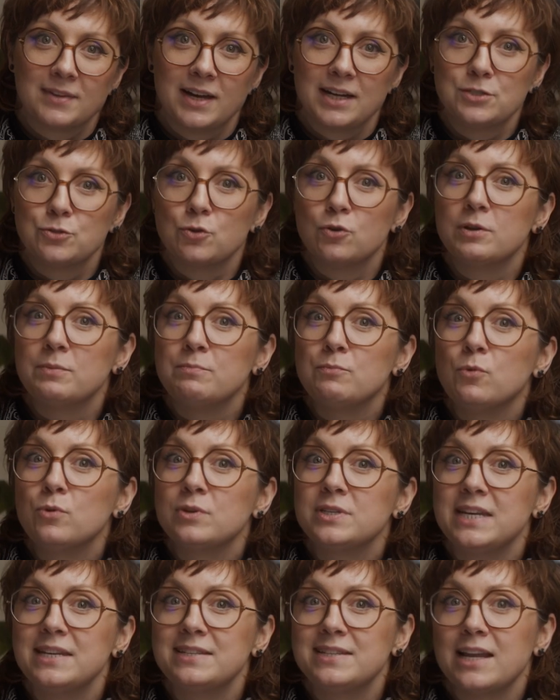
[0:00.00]
I talk in more
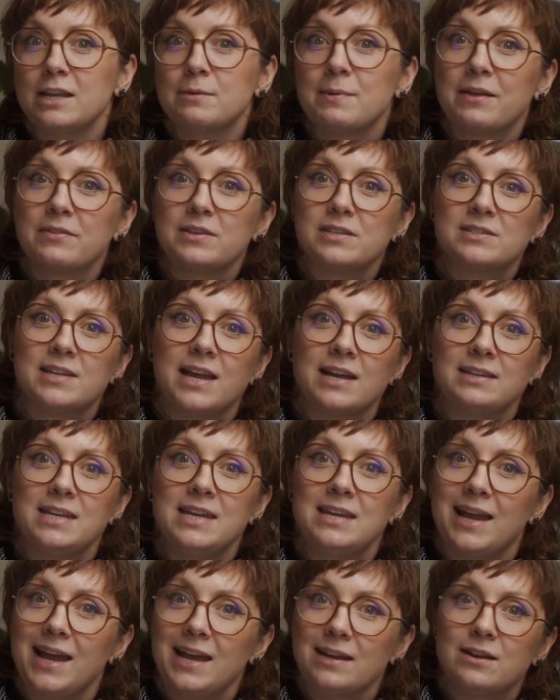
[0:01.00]
detail about this
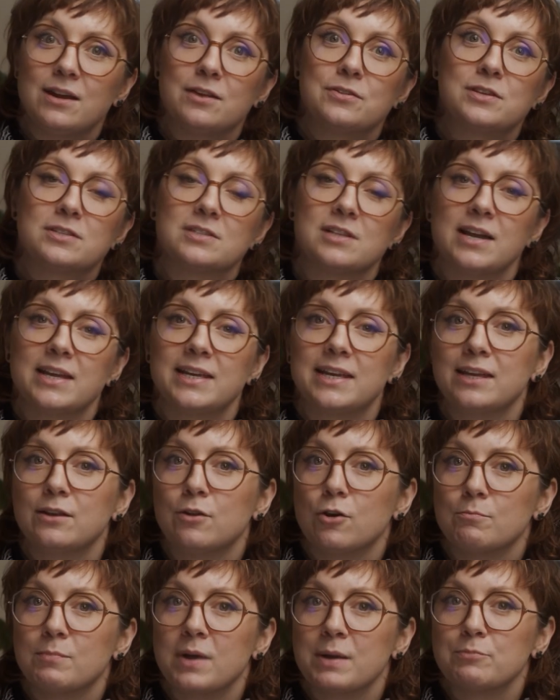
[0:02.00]
technique and others like it
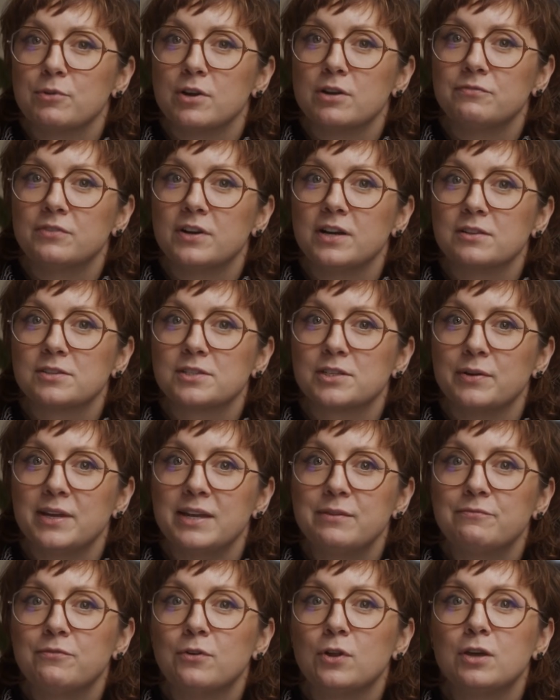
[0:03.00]
on my profile, so
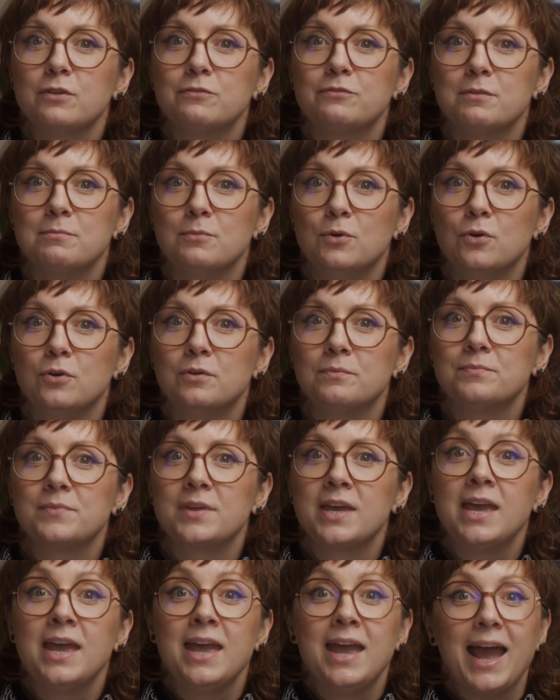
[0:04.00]
hit follow for more.
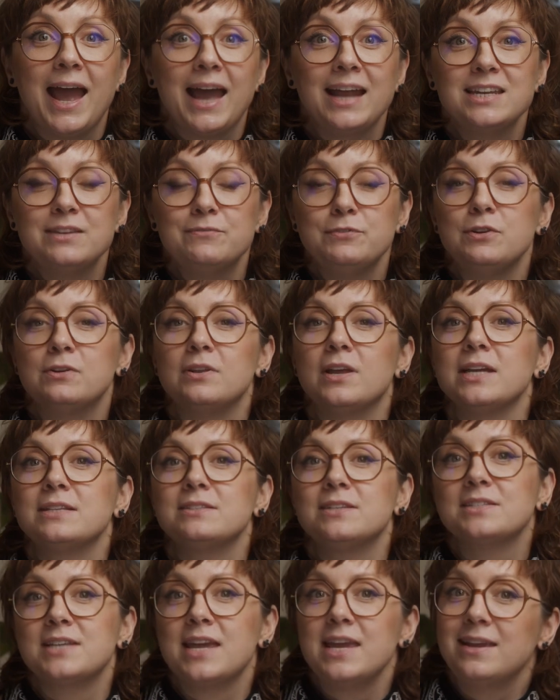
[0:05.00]
And if you'd like
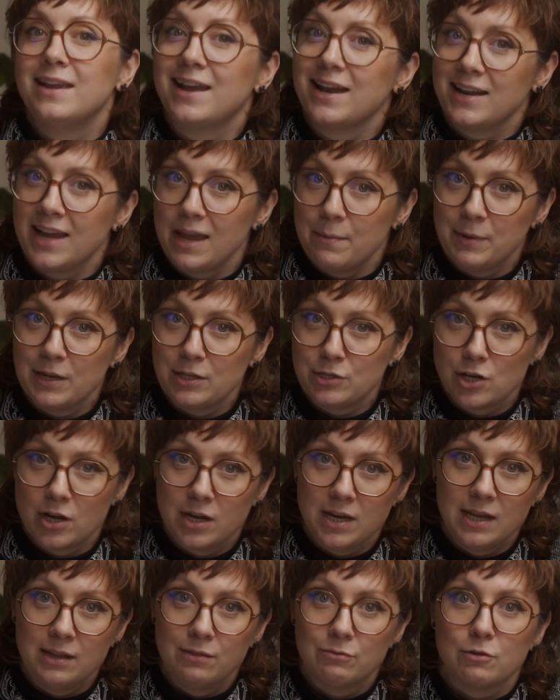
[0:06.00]
to take an epic
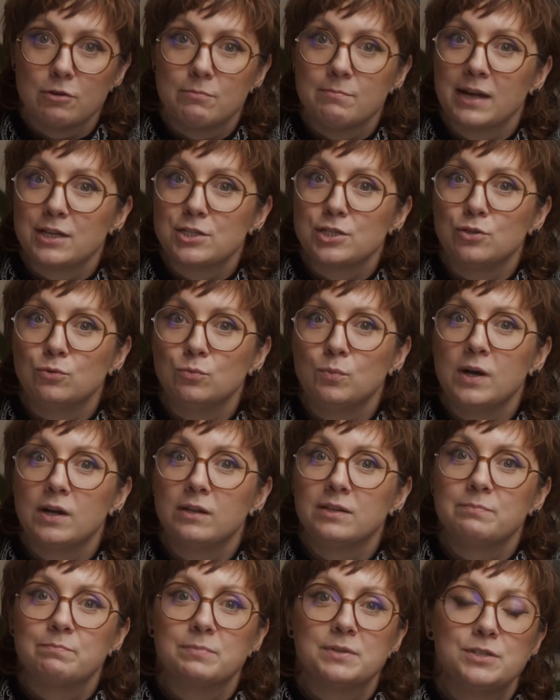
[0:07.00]
journey through a magical
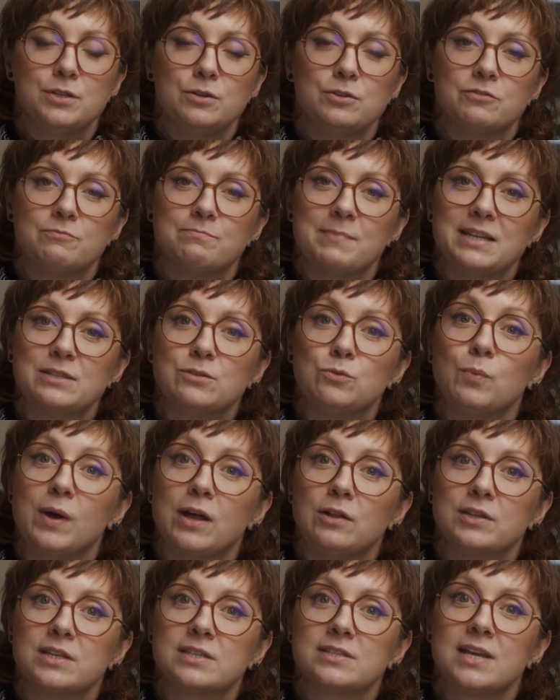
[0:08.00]
world in pursuit of mental
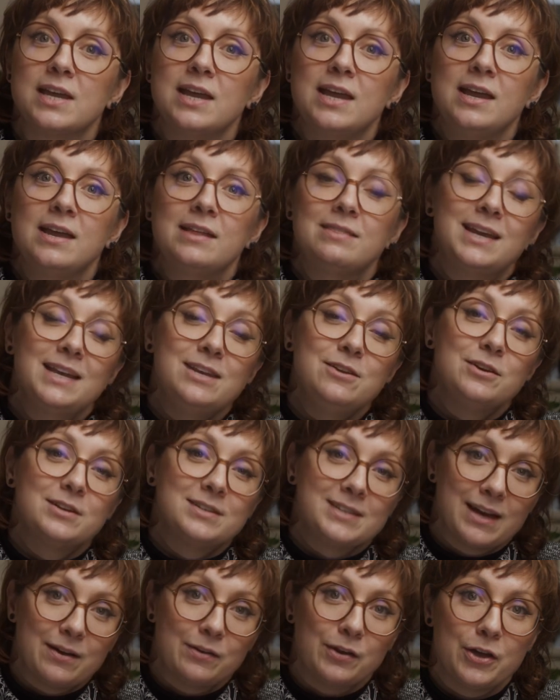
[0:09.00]
wellness, then you
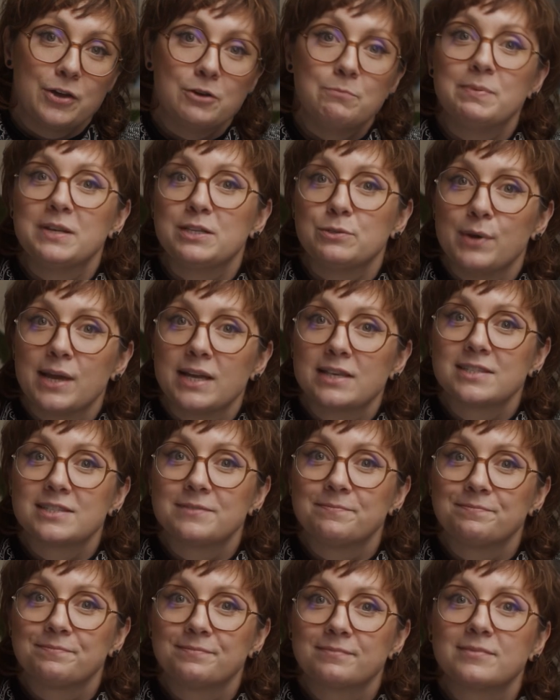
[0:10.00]
can download
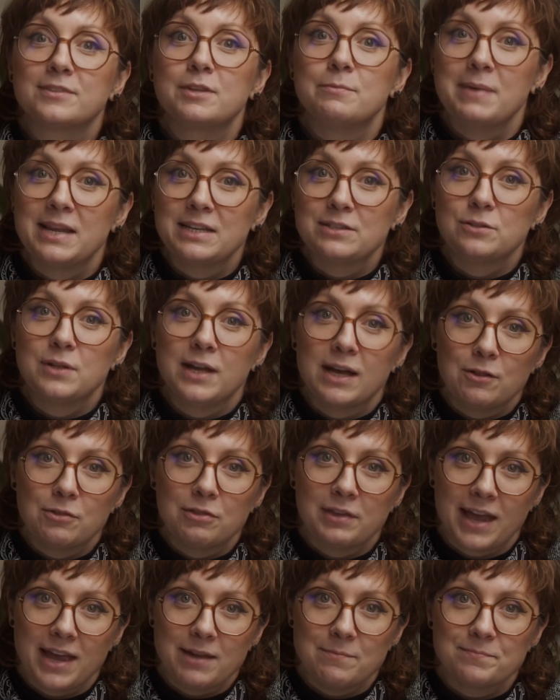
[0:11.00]
Betwixt, the mental
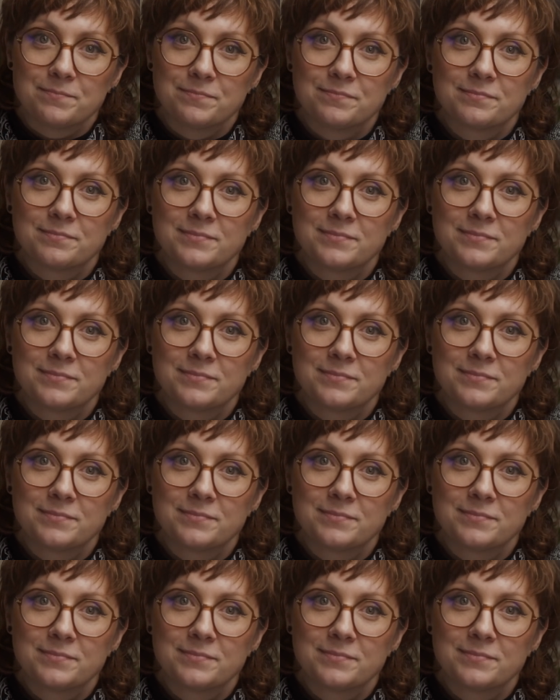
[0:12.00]
health game,